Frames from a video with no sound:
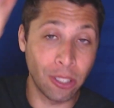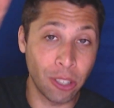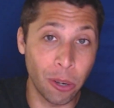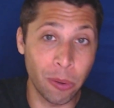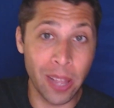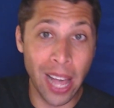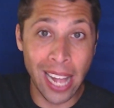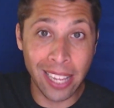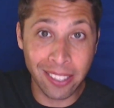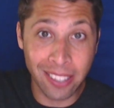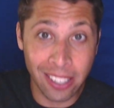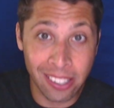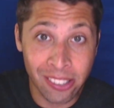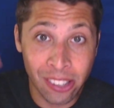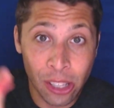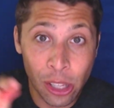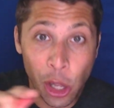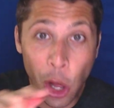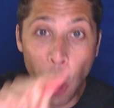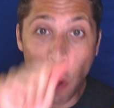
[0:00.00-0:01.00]
So that's as
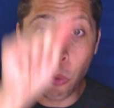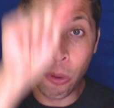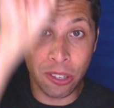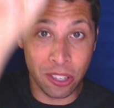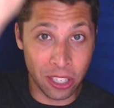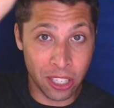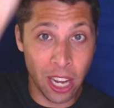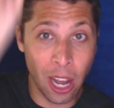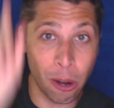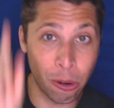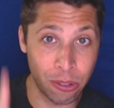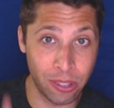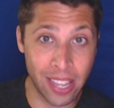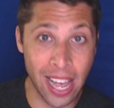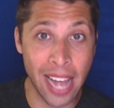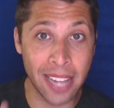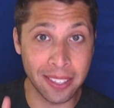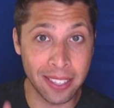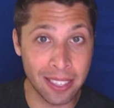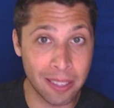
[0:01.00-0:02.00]
low as it goes.
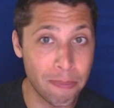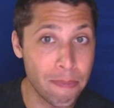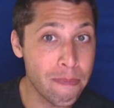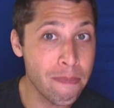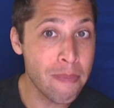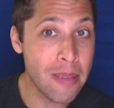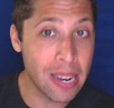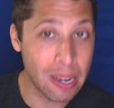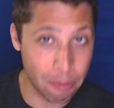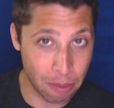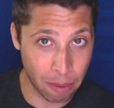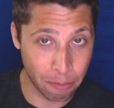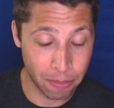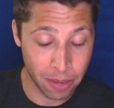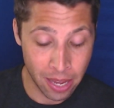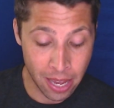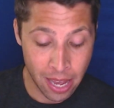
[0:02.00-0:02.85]
That's its minimum.